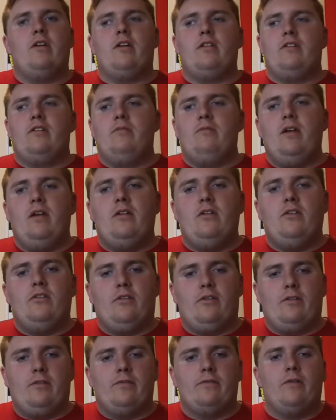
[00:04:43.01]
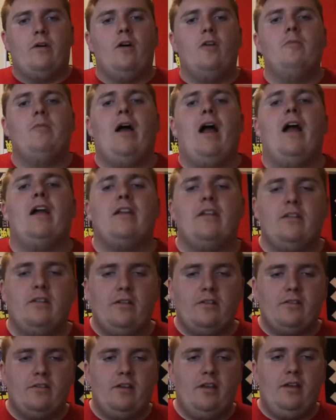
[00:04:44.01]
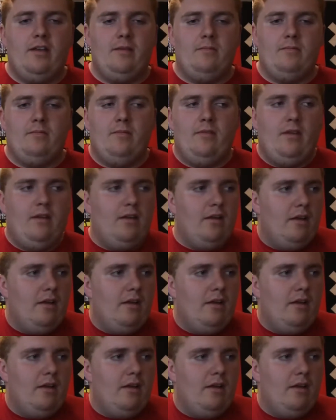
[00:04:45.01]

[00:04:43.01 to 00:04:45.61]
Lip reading: it just made you sort of fall back in your seat and